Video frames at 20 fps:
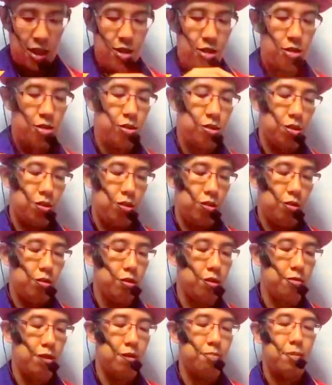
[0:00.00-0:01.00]

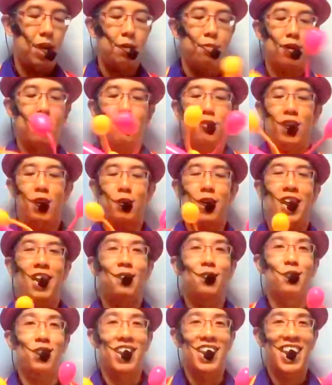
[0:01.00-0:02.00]
So my butterfly will
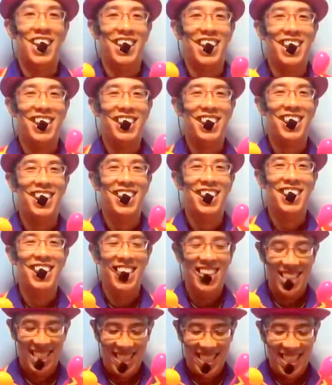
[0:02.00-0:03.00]
now look like that.
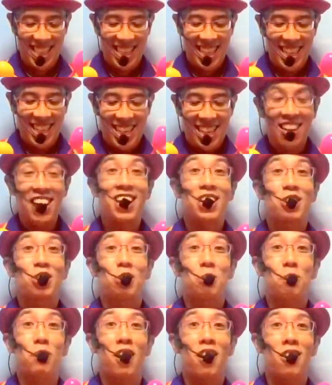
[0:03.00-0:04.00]
Alright,
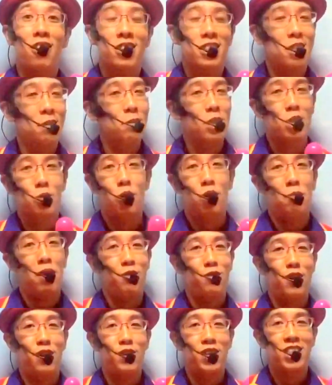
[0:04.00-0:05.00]
super awesome. This is one of my
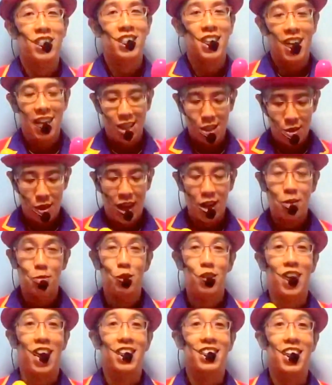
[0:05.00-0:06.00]
favorite designs. So I hope
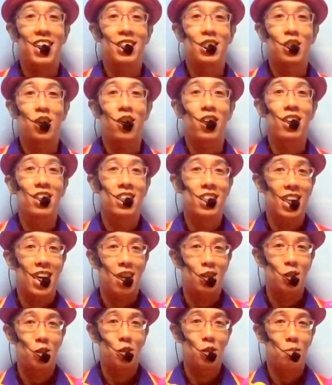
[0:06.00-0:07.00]
you guys enjoy learning
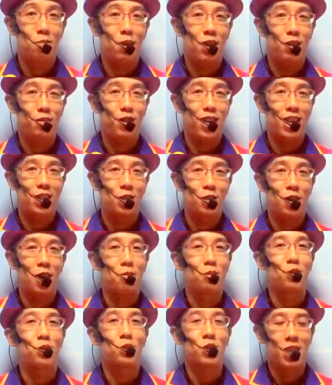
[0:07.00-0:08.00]
how to do the butterfly too.
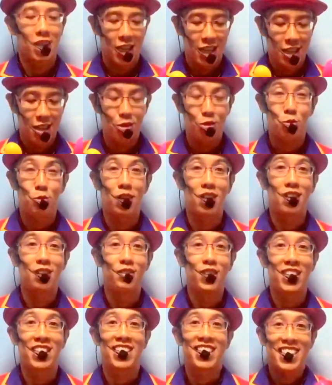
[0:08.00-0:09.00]
I'm sure the girls will
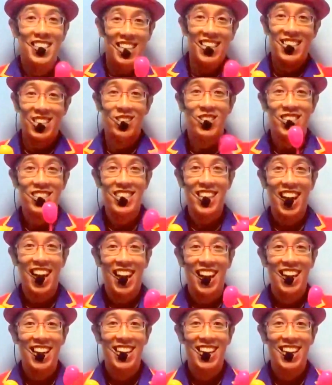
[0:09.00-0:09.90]
love it. So see ya.